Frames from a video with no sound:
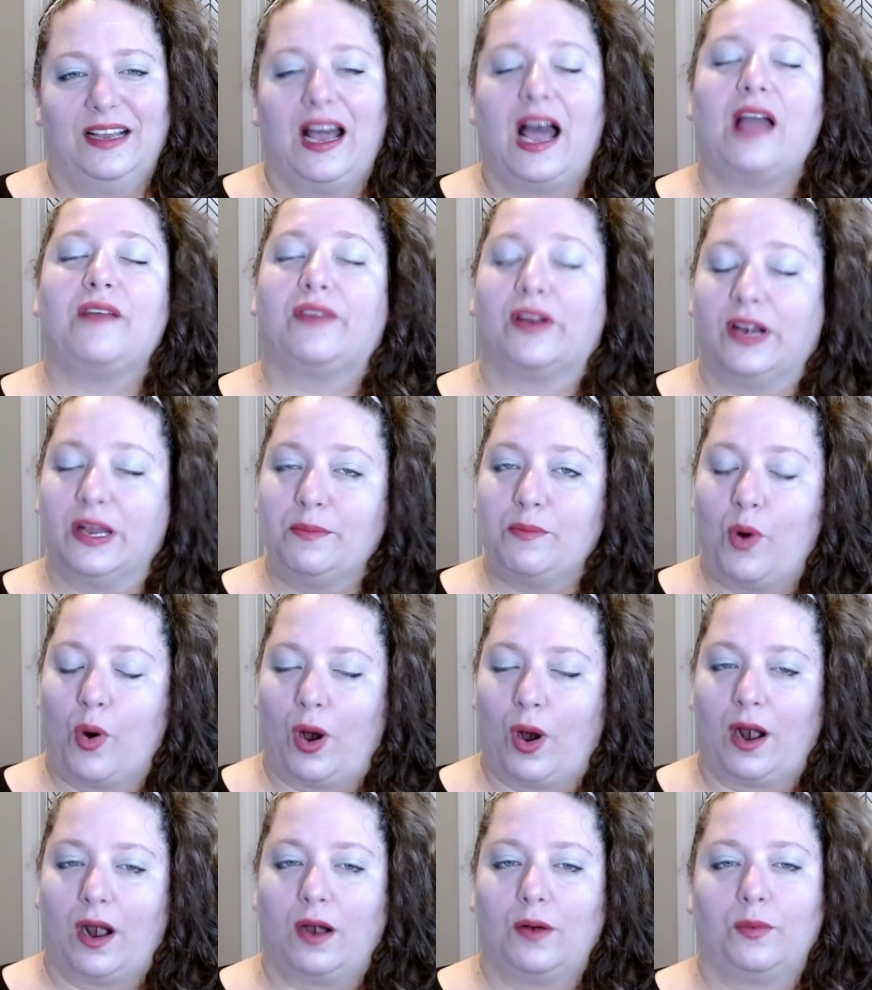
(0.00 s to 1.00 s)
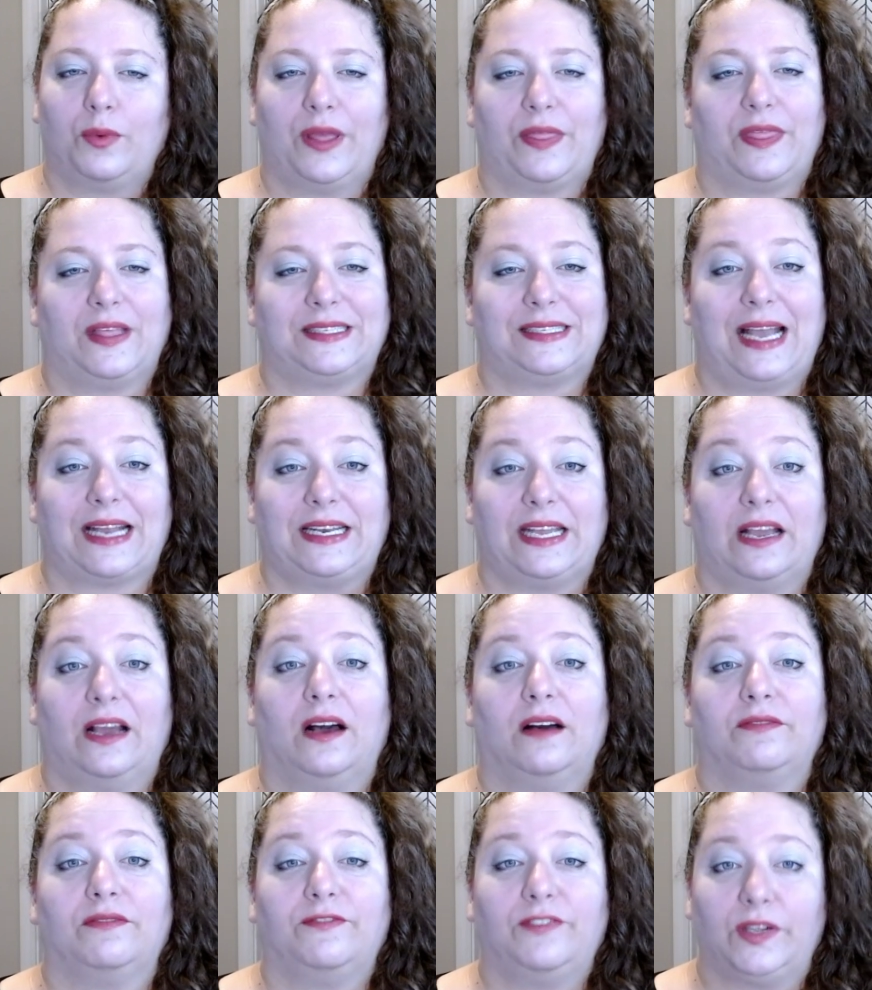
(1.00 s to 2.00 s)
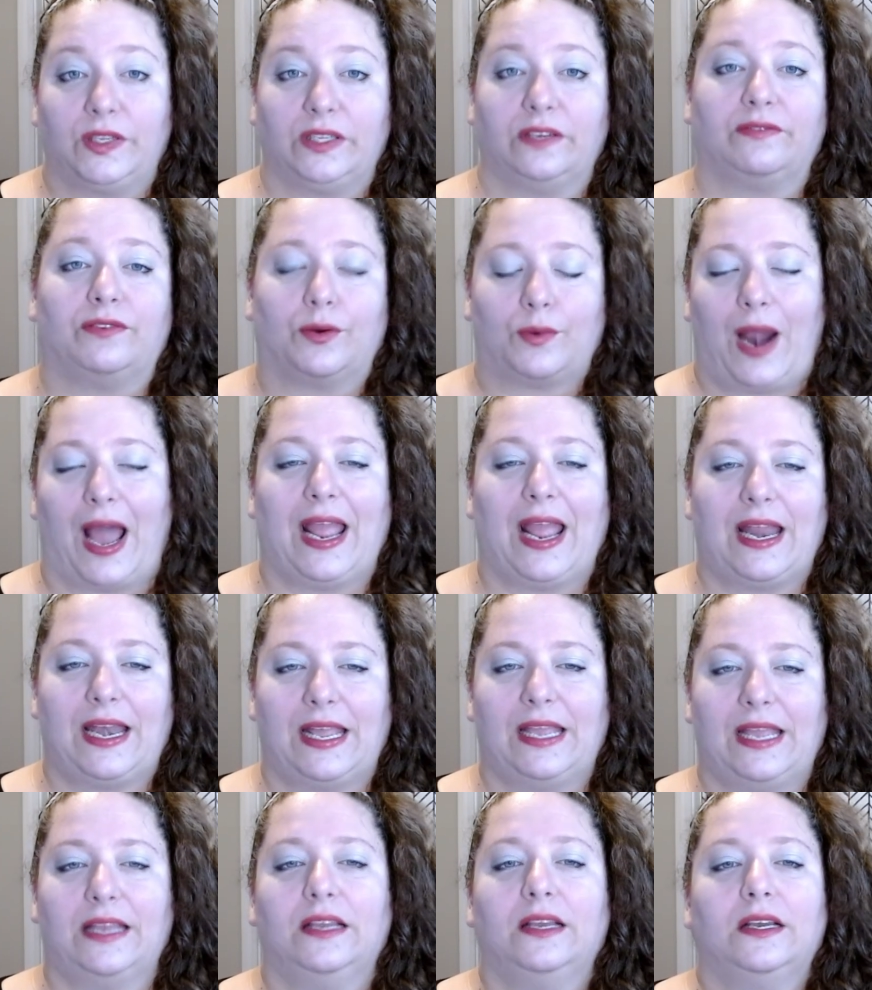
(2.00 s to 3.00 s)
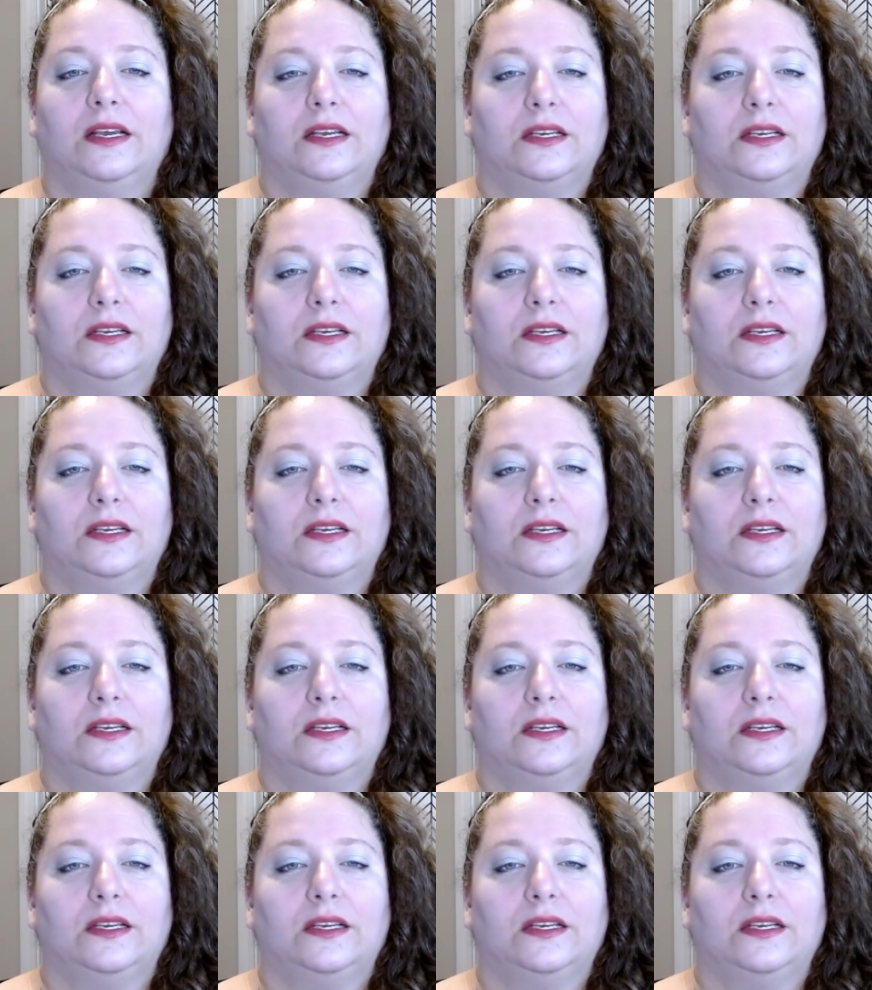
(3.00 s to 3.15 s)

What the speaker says: I've heard it more with this idea of full of variety.